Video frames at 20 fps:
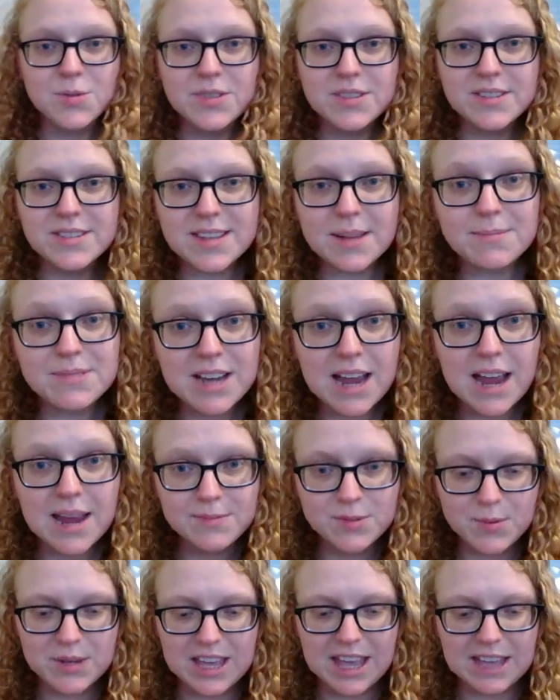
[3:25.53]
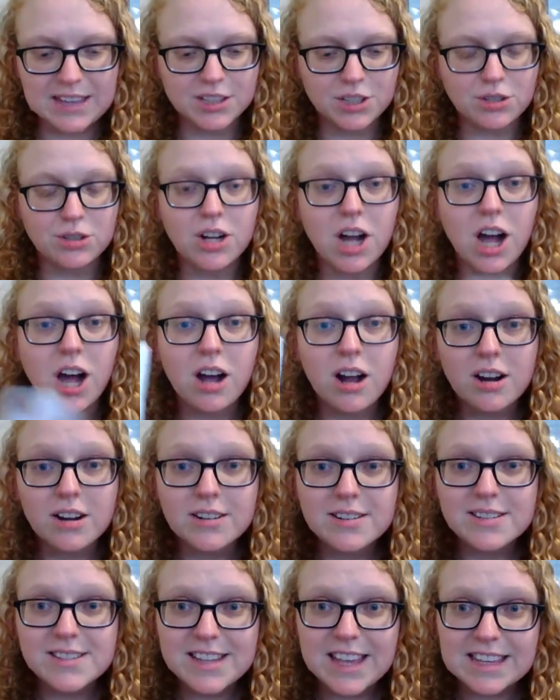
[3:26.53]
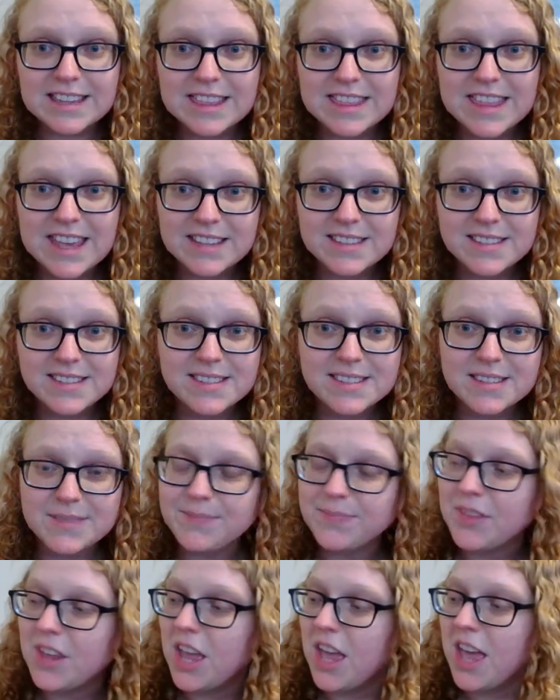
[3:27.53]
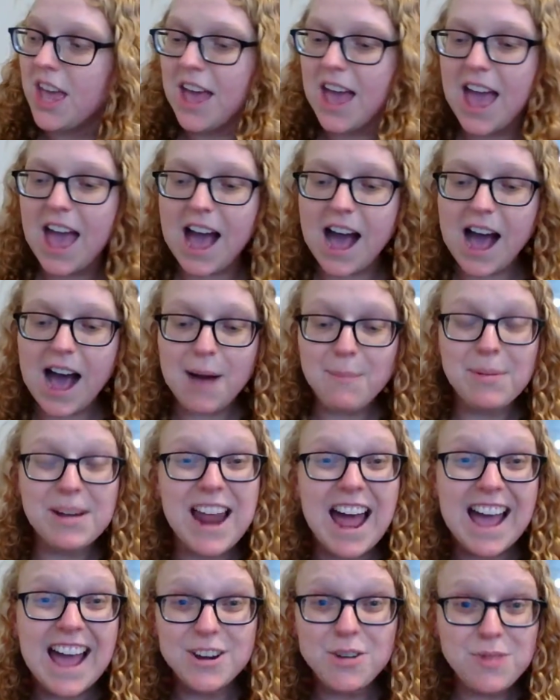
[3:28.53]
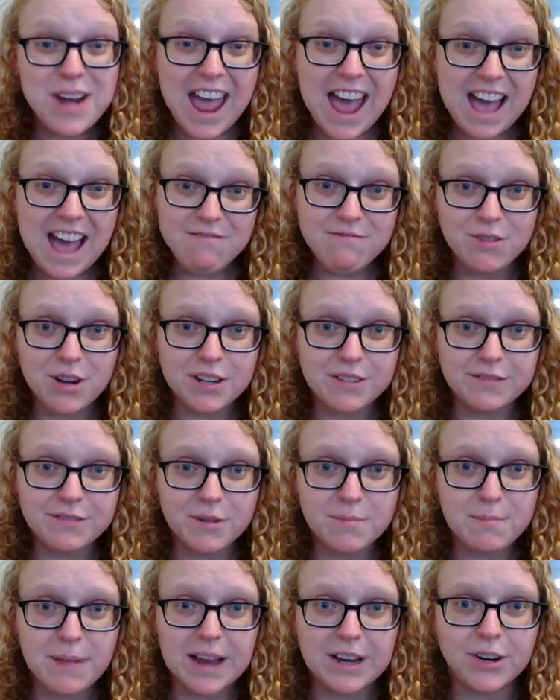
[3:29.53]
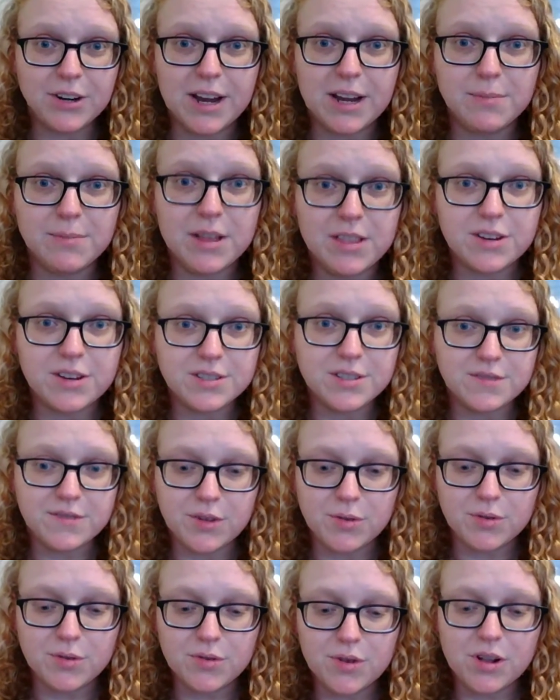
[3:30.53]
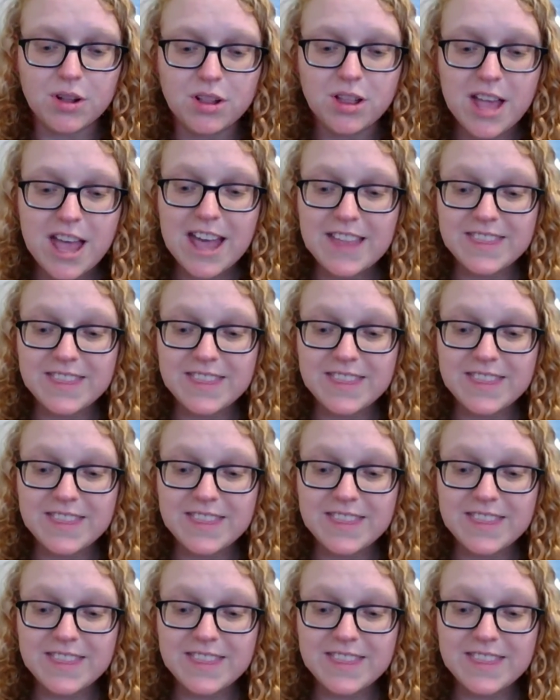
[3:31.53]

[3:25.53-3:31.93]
sometimes we get little cards like this, but I don't have one from my grandmother's funeral.